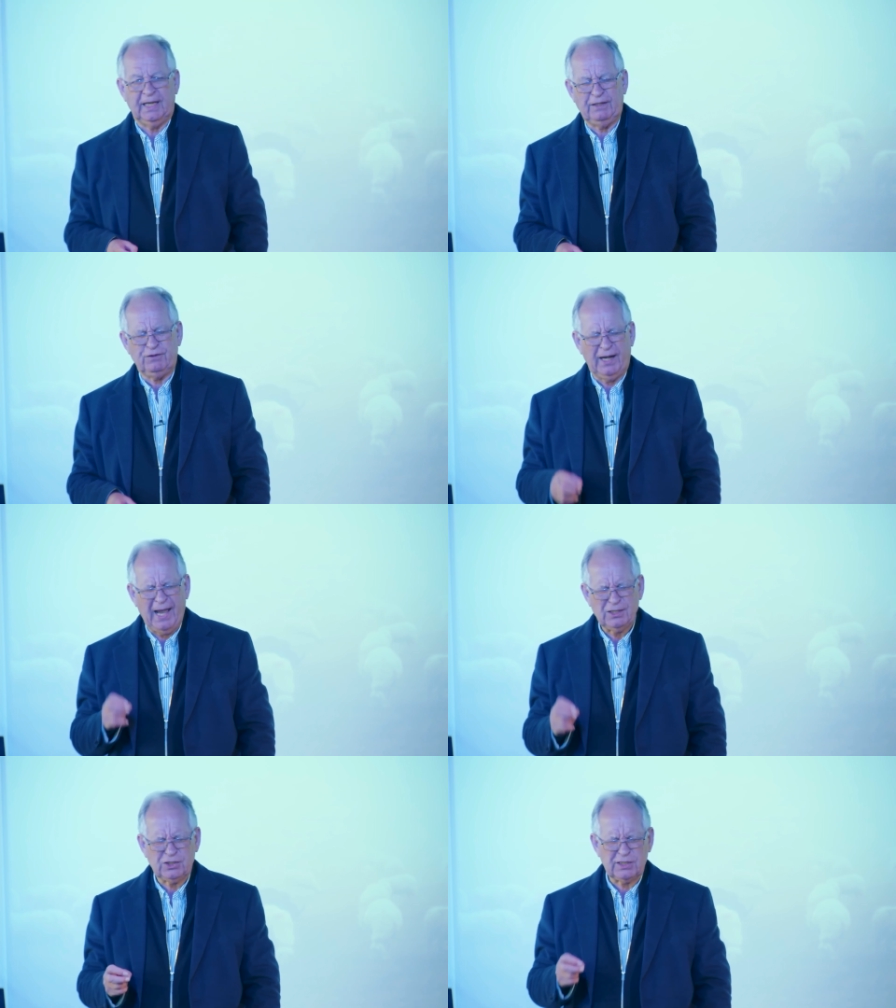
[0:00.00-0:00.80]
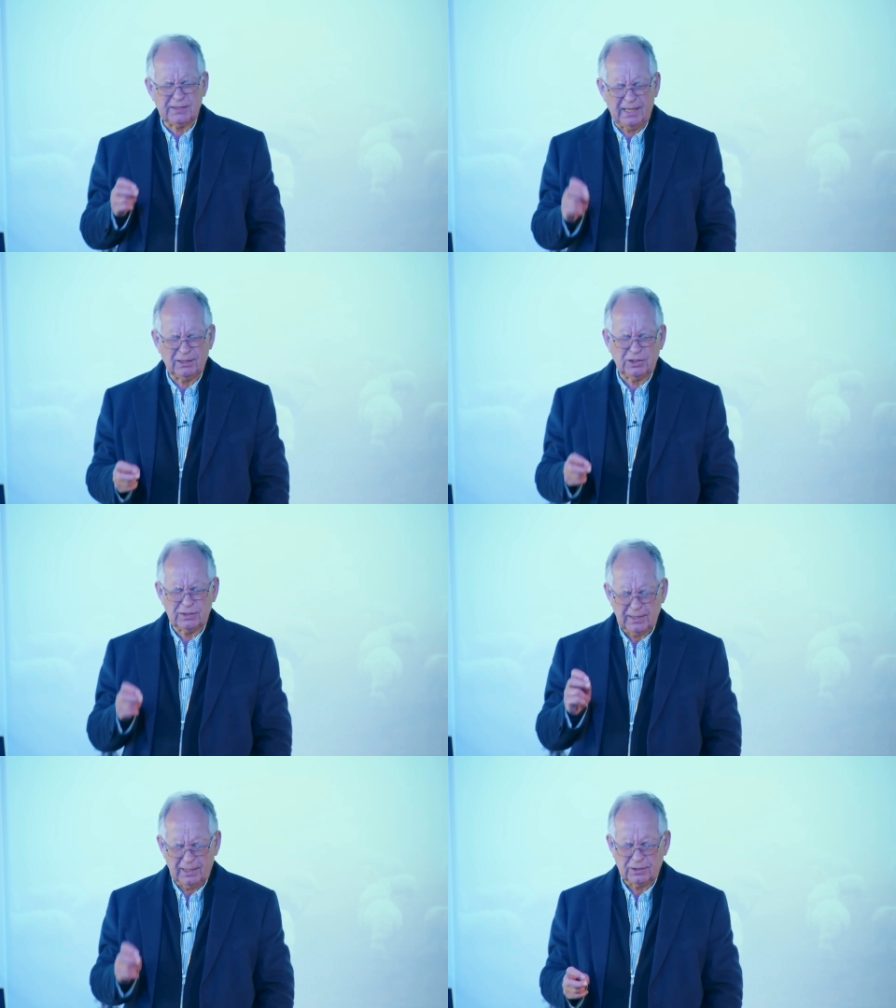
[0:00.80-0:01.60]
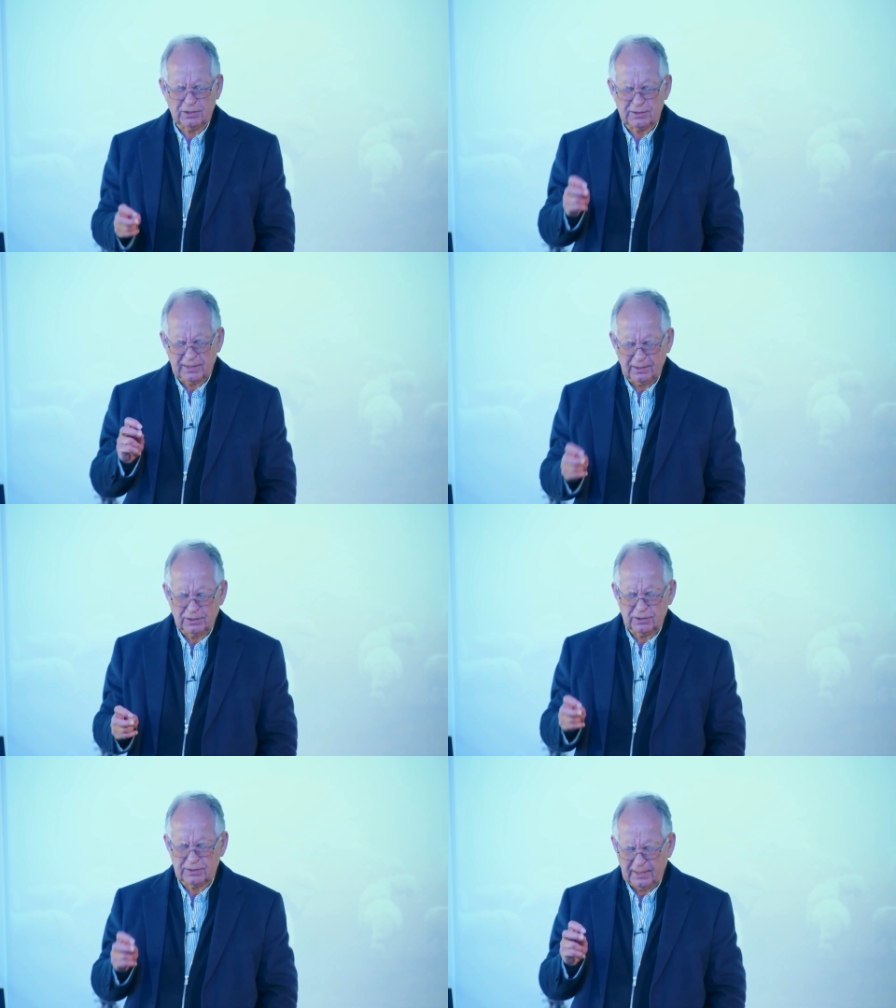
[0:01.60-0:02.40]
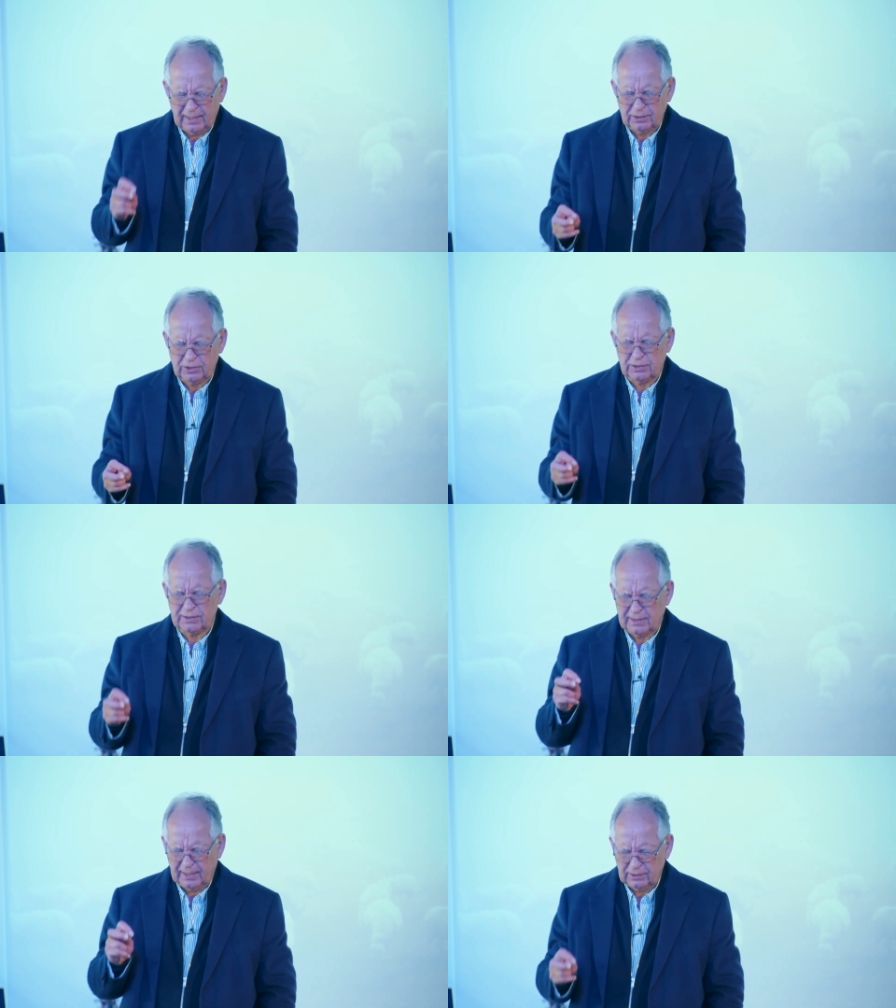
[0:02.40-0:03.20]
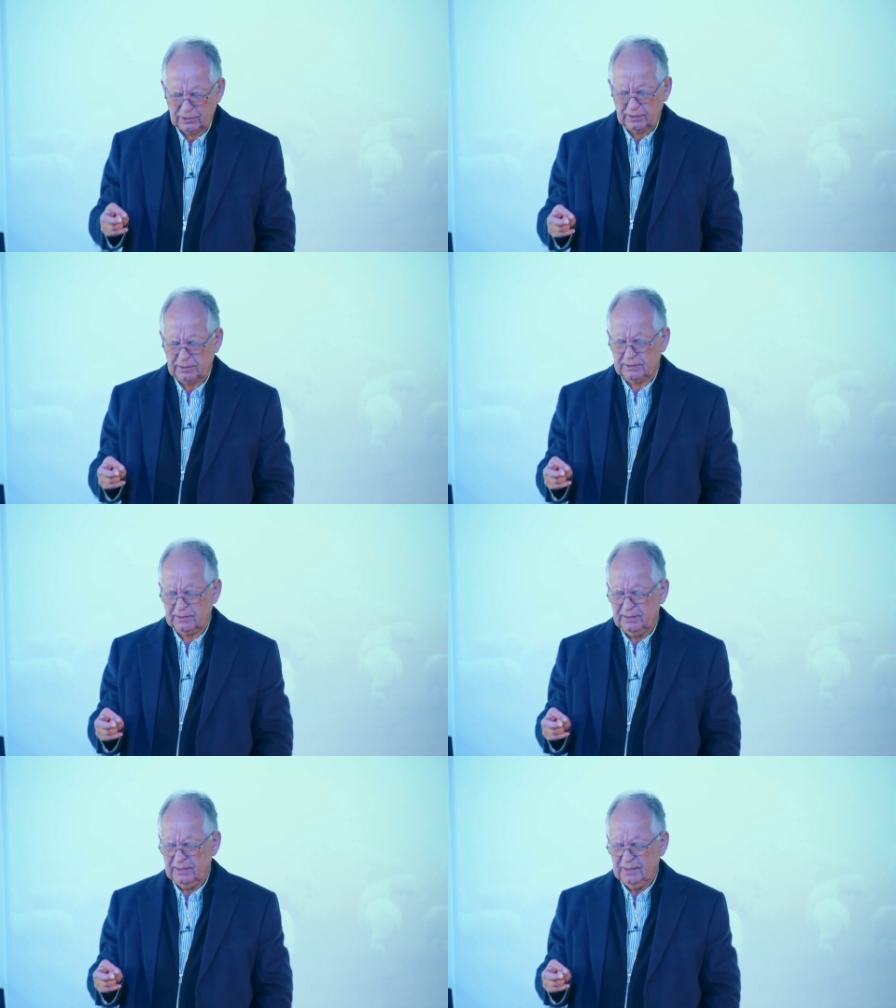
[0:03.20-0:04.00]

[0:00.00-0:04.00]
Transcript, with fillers: And if you're anxious, anxious, anxious, anxious, anxious, anxious,